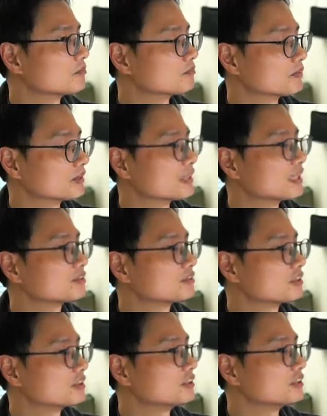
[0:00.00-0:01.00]
But that
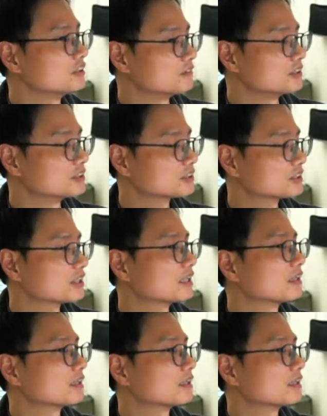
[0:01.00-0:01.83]
really reveals